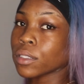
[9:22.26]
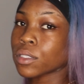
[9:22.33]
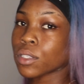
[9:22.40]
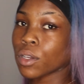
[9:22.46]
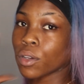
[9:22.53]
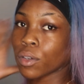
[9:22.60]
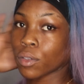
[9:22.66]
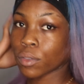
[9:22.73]

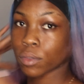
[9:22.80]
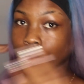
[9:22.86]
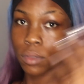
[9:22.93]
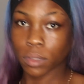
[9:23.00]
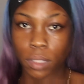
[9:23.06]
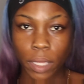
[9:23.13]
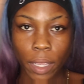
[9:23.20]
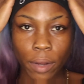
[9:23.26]

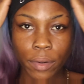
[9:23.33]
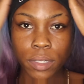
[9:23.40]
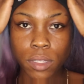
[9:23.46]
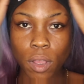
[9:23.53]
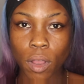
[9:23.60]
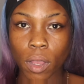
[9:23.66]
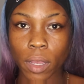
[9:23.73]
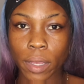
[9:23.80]
so the hair
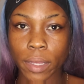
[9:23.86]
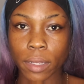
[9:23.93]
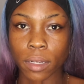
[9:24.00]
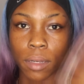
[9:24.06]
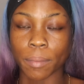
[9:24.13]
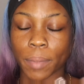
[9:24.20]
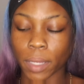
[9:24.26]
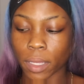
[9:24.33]
is
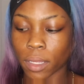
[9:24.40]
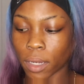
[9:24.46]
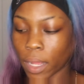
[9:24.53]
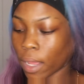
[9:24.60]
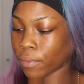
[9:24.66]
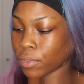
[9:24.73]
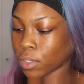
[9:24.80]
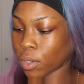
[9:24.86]
on, but
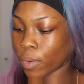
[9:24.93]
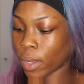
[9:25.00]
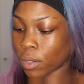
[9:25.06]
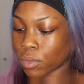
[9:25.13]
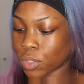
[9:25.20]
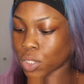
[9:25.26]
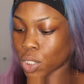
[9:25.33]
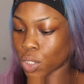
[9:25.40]
I have to go
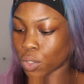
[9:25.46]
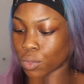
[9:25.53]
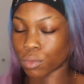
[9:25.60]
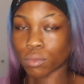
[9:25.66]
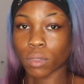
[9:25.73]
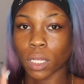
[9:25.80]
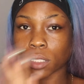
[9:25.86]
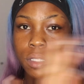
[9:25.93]
out, so
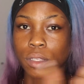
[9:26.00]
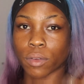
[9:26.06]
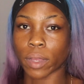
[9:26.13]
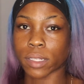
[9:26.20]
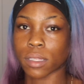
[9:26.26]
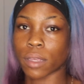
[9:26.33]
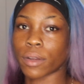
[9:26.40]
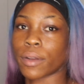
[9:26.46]
I'll see you
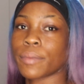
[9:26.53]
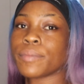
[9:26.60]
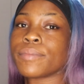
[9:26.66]
guys later.